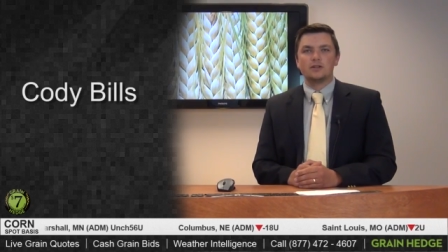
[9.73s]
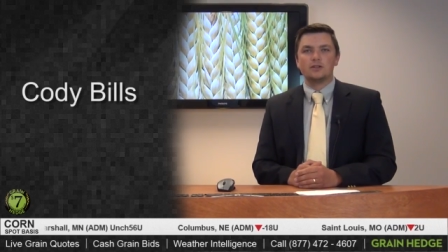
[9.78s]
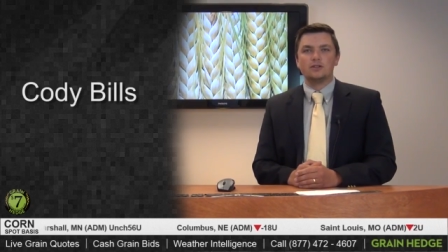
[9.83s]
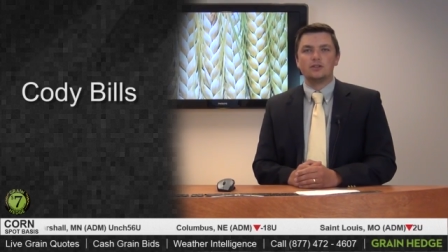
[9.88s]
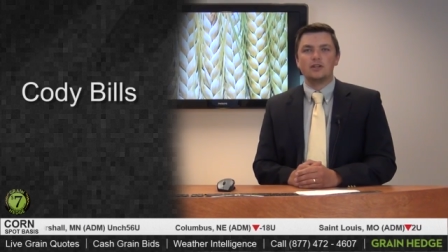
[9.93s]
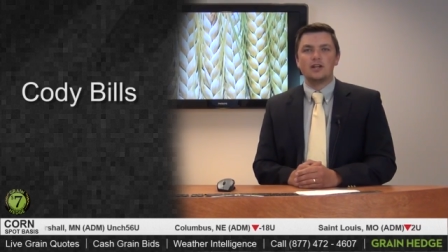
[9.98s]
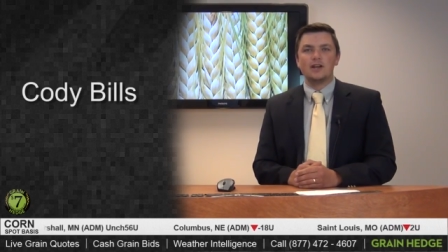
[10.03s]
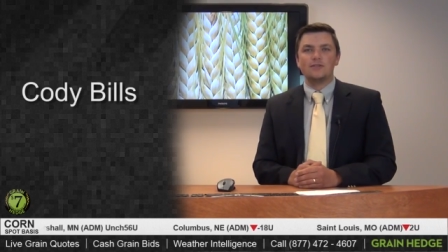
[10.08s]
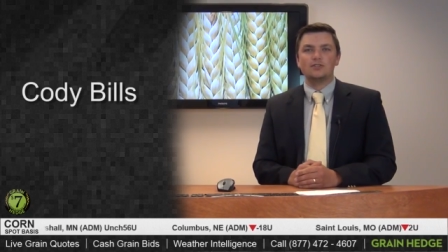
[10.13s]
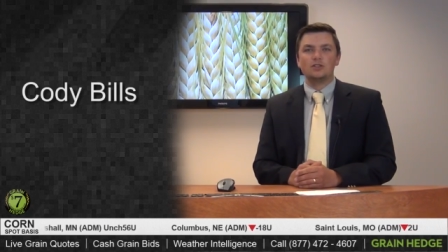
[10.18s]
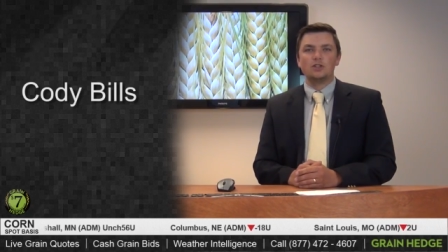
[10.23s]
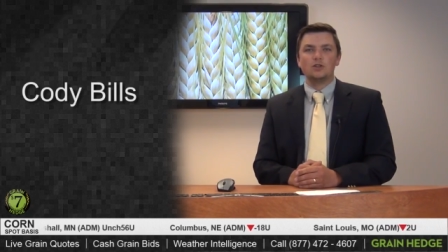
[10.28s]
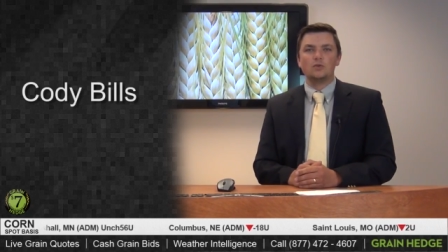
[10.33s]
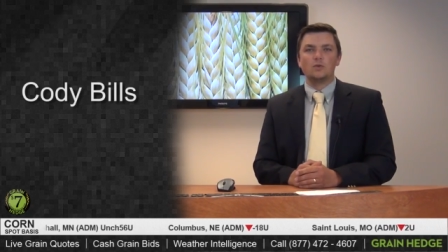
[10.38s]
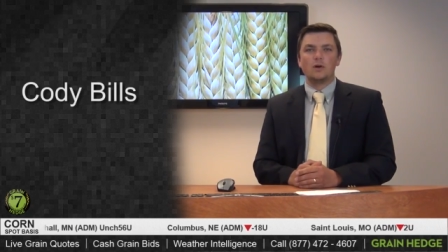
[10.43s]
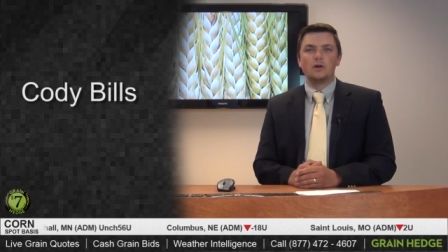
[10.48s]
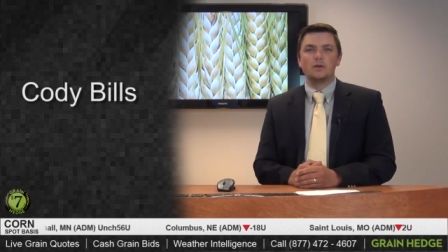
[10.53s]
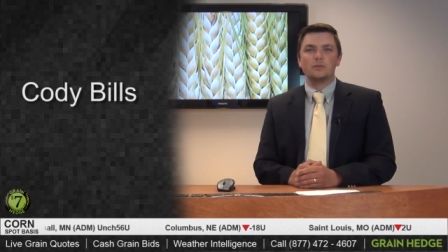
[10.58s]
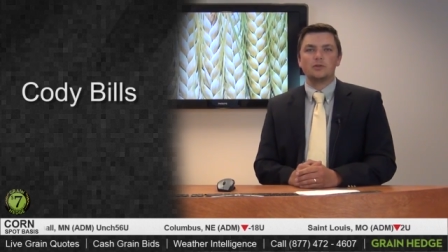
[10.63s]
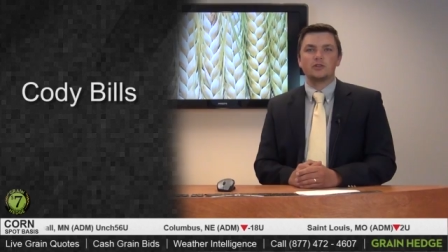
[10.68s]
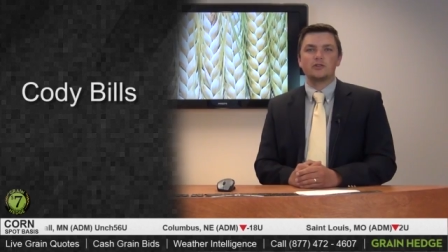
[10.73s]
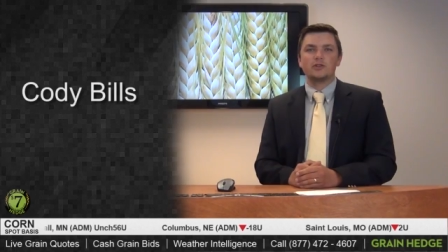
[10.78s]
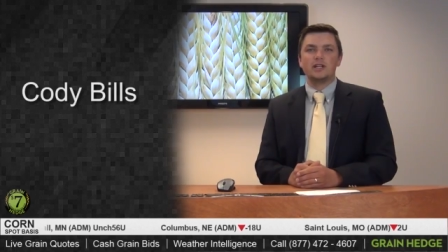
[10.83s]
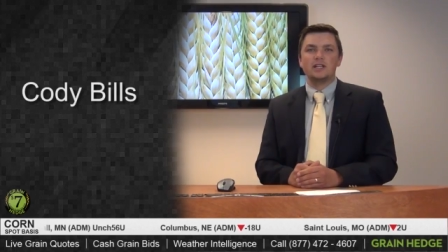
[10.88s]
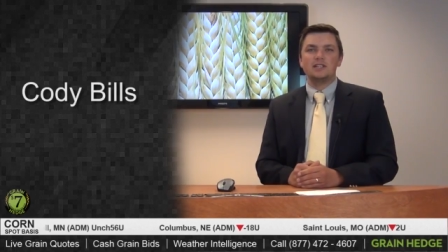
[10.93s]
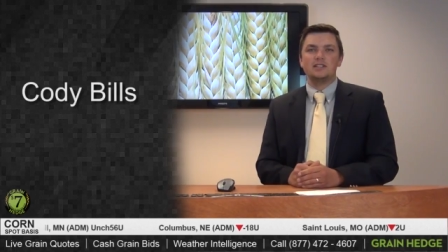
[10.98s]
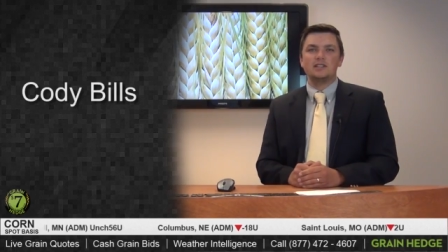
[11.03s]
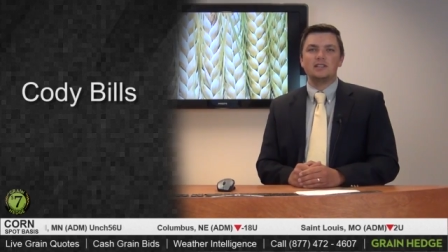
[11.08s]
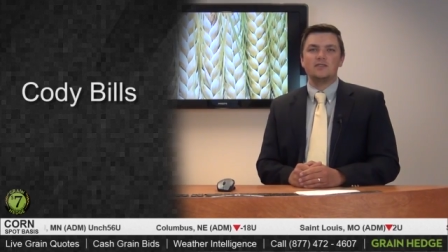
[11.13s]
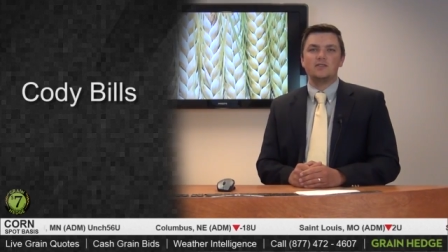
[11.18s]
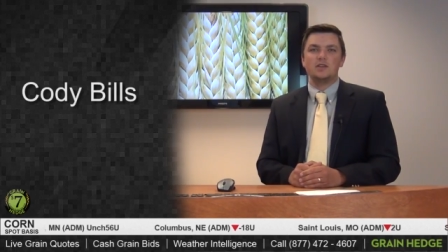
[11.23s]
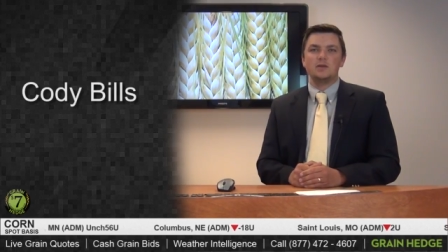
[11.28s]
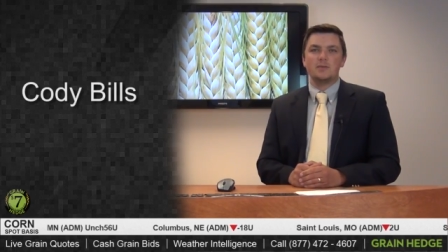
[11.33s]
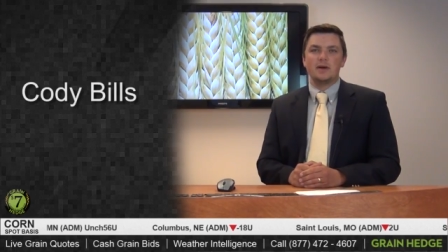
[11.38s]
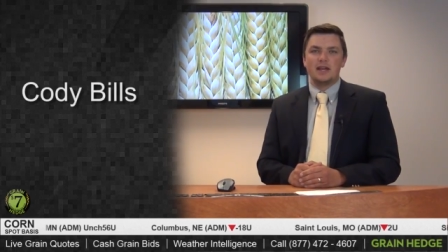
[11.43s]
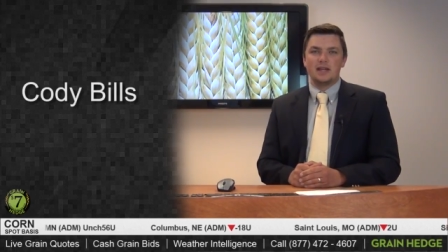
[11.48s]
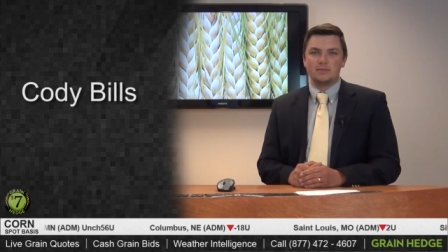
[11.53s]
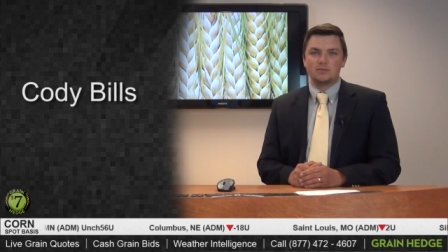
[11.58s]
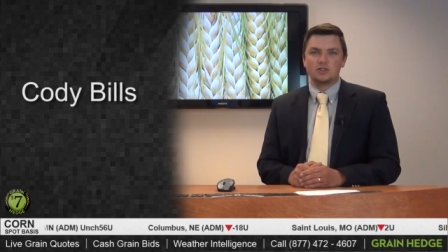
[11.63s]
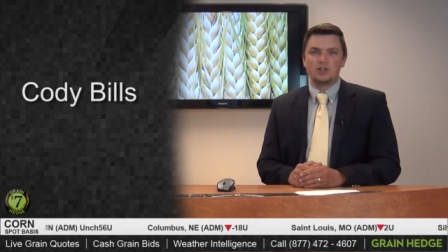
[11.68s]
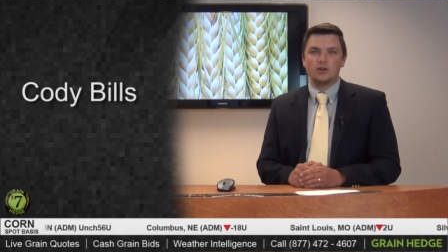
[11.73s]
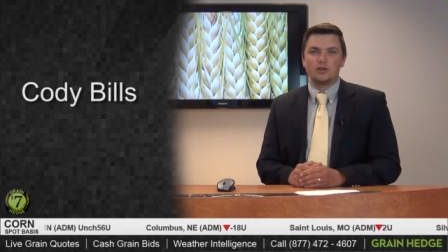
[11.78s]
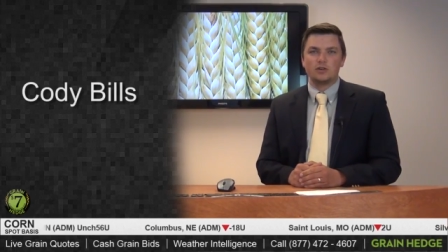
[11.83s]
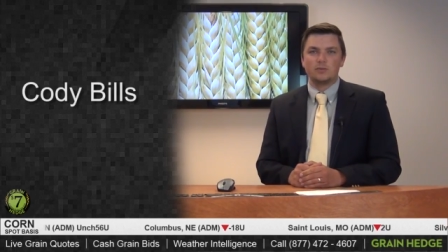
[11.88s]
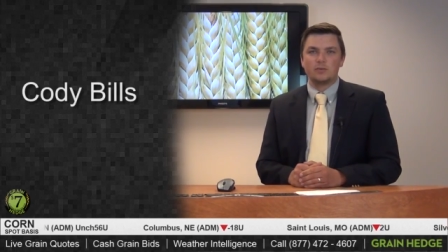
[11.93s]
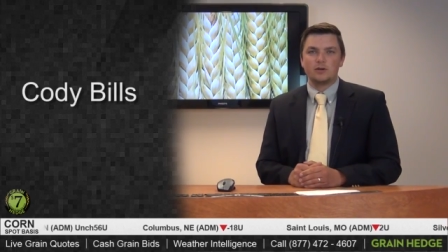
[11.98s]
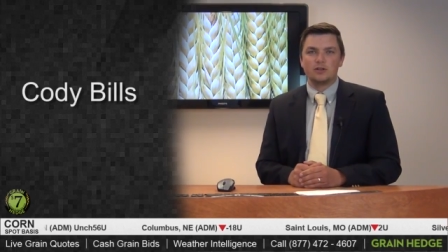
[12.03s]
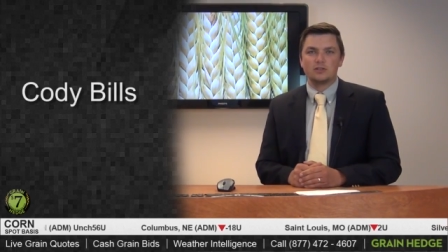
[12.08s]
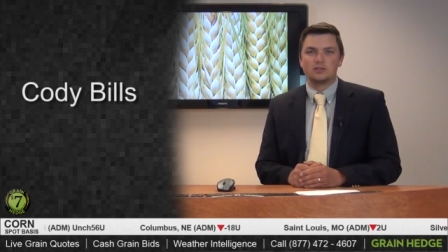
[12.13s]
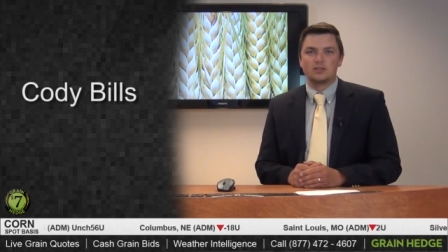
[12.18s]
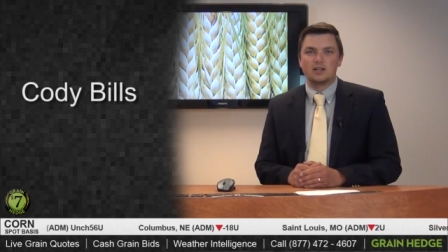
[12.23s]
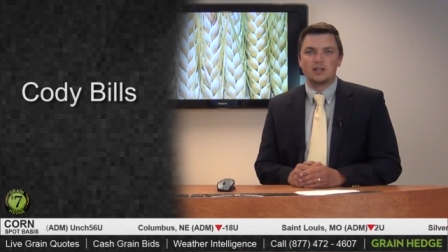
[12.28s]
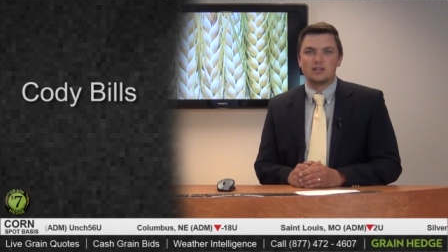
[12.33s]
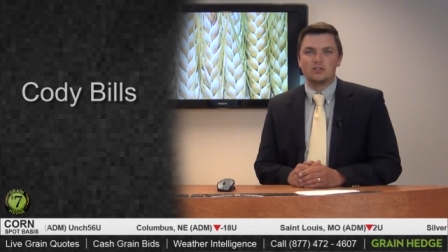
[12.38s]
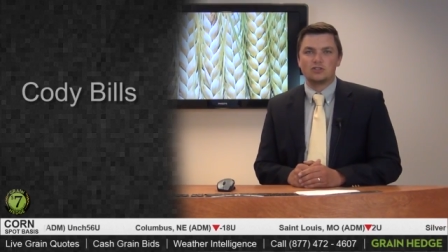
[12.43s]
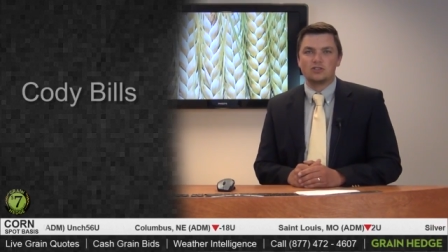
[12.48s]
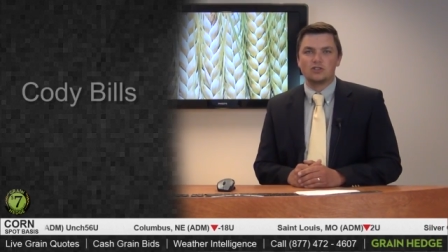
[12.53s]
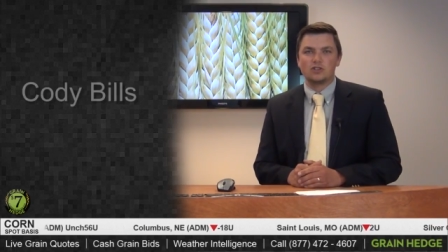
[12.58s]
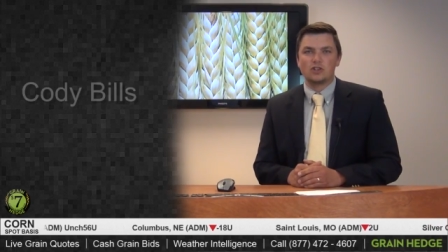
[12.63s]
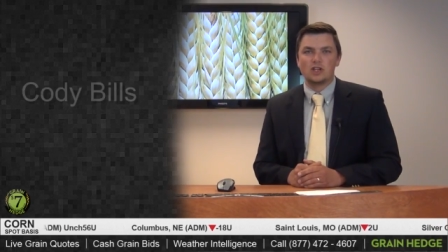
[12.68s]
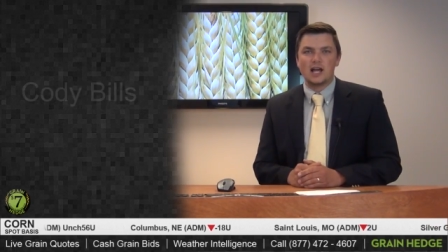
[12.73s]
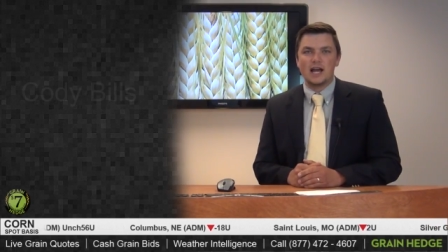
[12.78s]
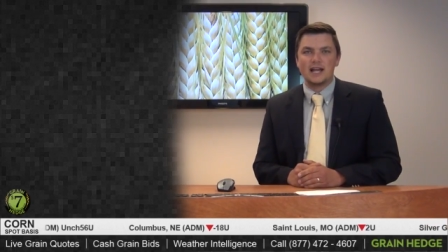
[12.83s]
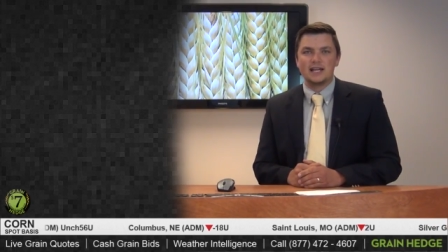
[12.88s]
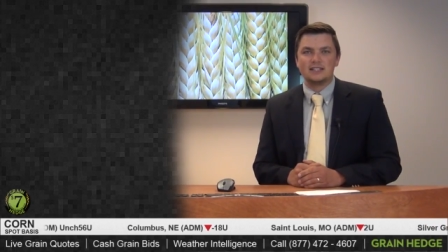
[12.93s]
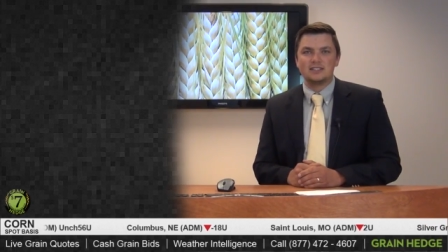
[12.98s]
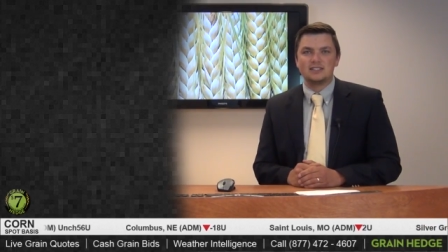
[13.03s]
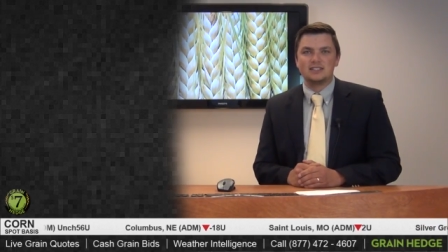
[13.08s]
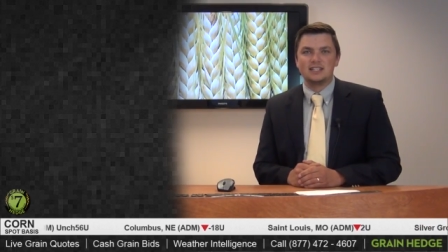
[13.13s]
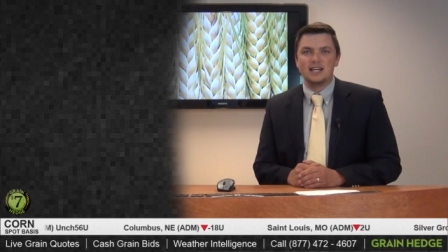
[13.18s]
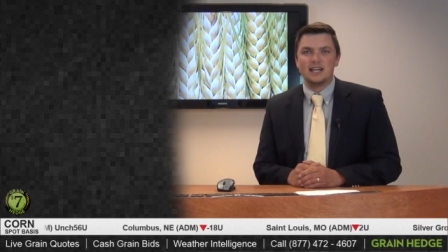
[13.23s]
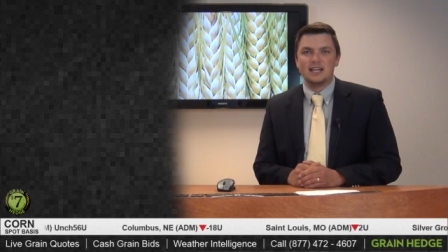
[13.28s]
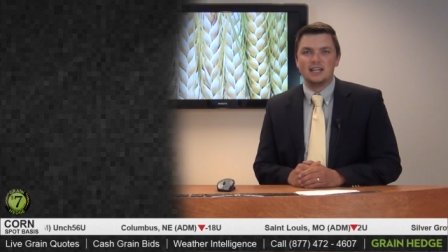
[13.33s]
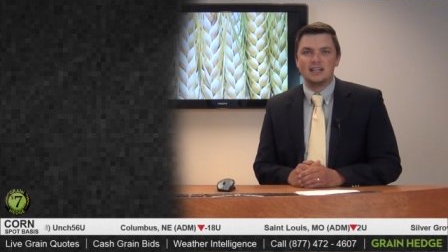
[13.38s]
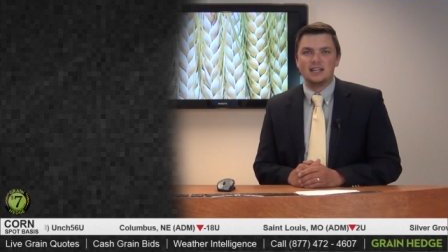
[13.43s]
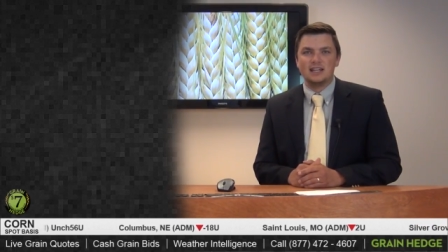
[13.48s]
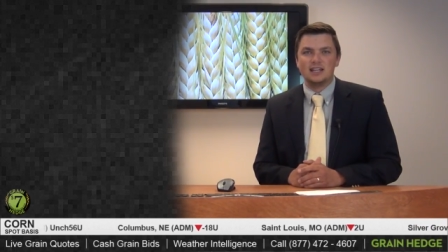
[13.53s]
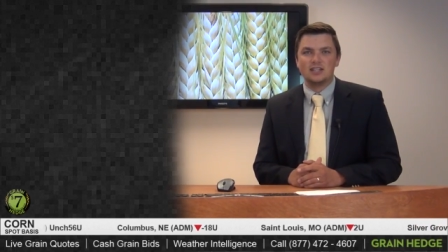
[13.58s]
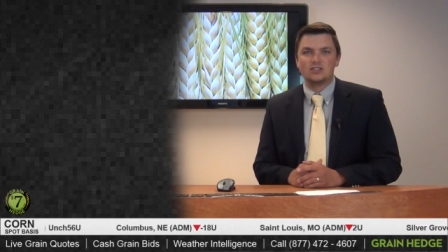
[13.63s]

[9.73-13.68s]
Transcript: Good afternoon. Welcome to Grain TV. My name is Cody Bills. Today is July 2nd.